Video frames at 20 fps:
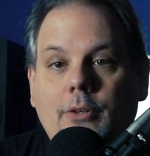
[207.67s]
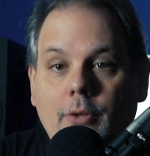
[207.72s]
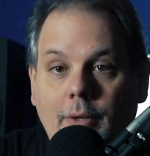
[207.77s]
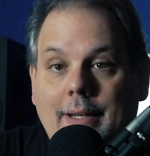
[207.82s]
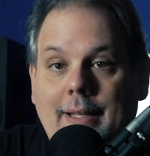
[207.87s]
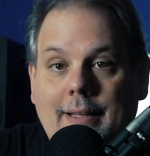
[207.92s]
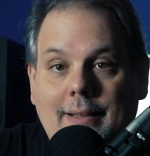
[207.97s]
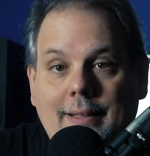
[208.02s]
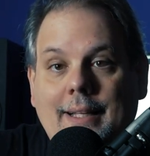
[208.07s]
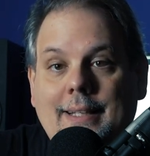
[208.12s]
good
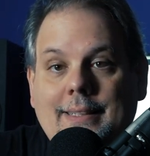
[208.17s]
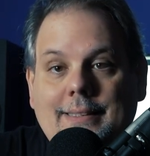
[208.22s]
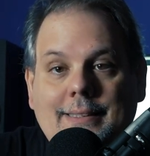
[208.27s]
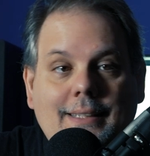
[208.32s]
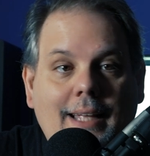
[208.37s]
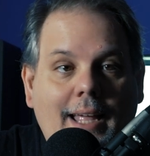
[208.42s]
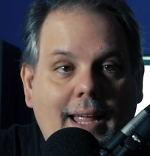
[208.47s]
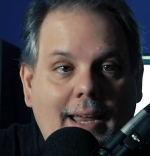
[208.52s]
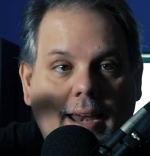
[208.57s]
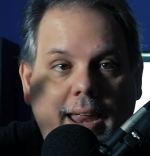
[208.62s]
at this
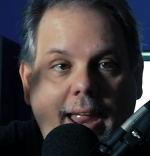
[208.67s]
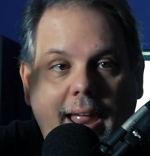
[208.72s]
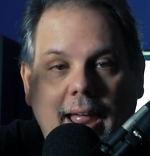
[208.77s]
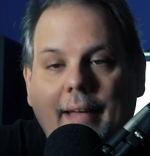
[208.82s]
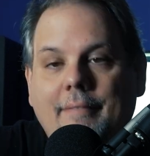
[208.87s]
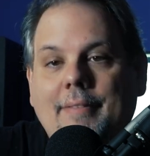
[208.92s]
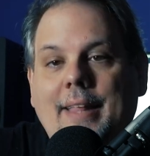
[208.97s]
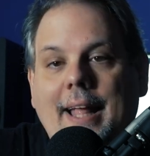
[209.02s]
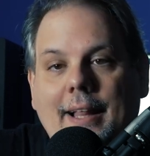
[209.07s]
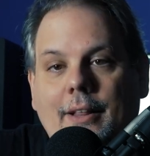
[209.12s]
and
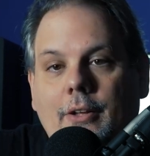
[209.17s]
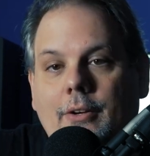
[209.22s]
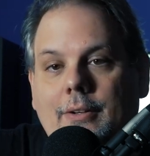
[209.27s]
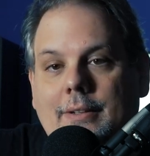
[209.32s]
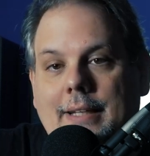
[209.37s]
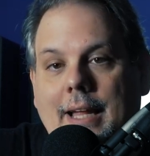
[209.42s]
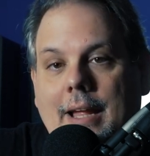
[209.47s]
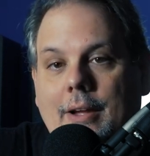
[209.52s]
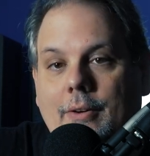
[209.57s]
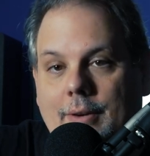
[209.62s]
have that look
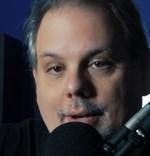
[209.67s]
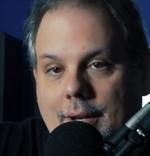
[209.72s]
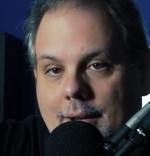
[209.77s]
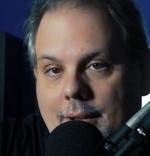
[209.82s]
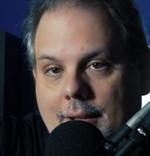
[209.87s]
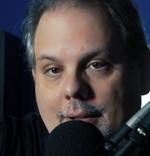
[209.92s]
down.